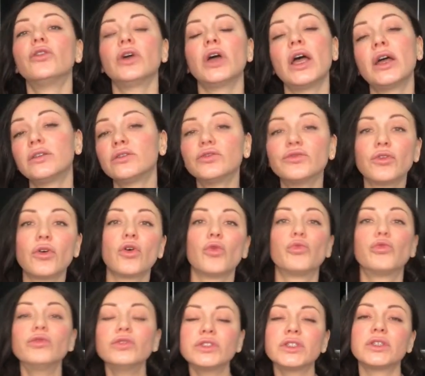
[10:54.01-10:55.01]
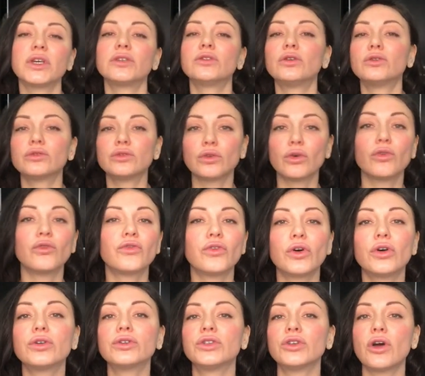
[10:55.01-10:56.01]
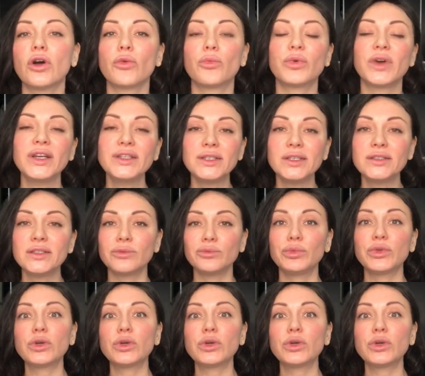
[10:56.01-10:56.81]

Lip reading: and for Putin, I don't know, for your president,